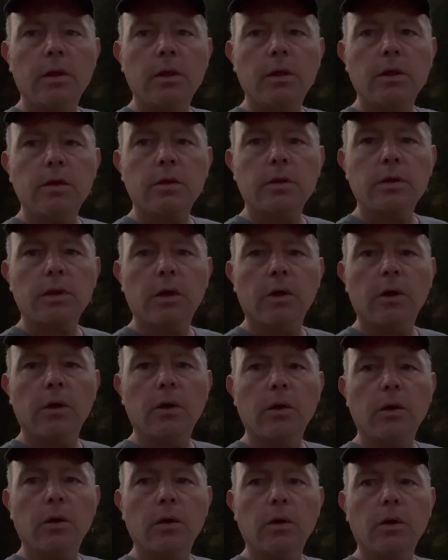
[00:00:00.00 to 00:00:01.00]

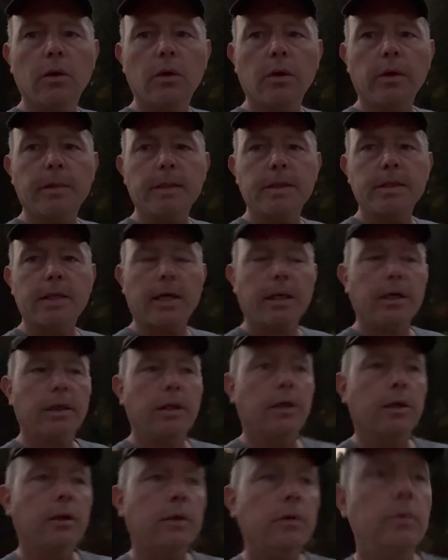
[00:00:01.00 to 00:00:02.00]
So give me a second
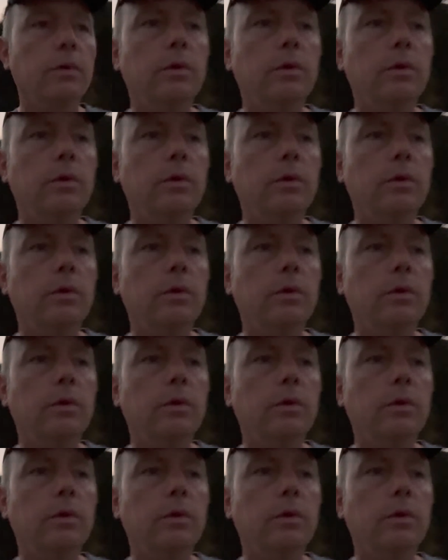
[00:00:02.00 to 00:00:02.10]
here.